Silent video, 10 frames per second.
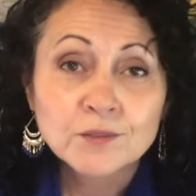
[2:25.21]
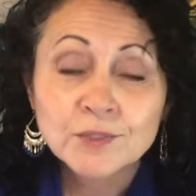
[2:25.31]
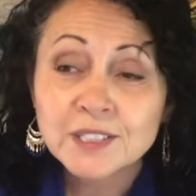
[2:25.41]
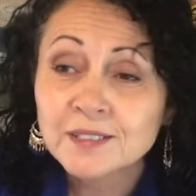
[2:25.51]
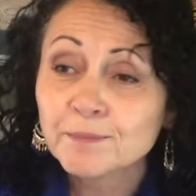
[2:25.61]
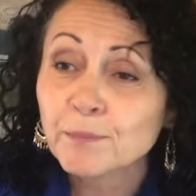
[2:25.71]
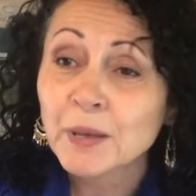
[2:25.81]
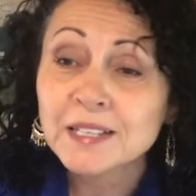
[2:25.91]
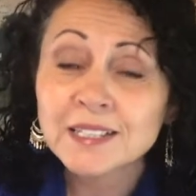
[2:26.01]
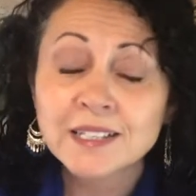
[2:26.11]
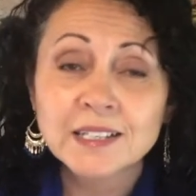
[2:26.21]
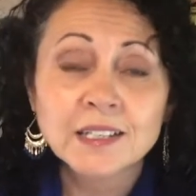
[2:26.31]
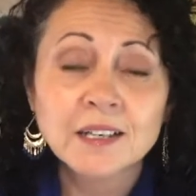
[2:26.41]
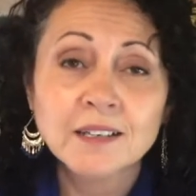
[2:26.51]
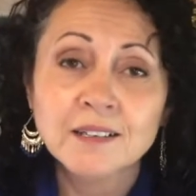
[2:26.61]
Just
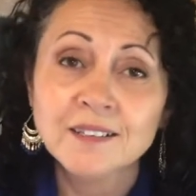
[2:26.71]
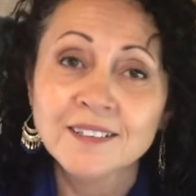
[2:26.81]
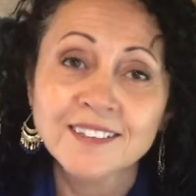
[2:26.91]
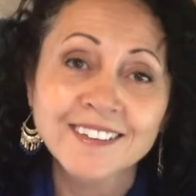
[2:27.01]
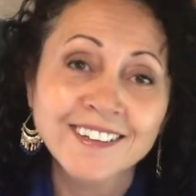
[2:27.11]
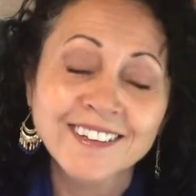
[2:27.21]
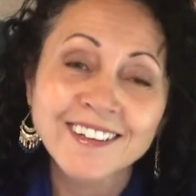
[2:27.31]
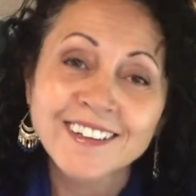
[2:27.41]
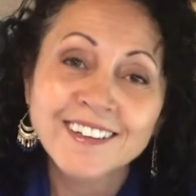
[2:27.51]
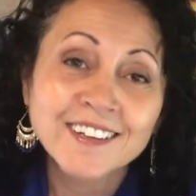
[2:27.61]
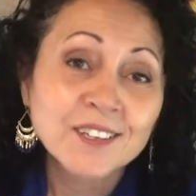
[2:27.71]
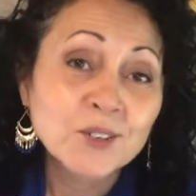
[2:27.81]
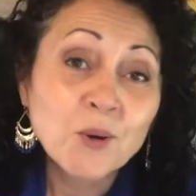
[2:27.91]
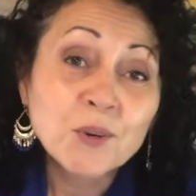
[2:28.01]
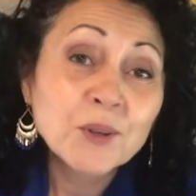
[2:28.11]
basically
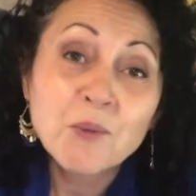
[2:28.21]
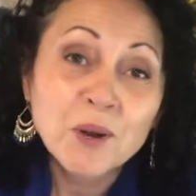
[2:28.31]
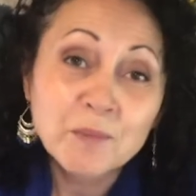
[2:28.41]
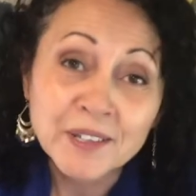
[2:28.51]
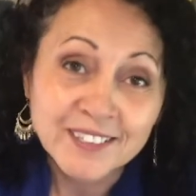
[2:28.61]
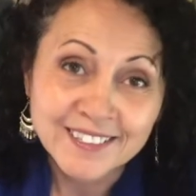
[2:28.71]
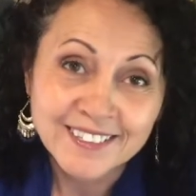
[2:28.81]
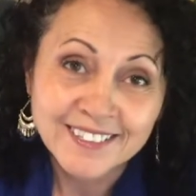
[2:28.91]
know what you want to build.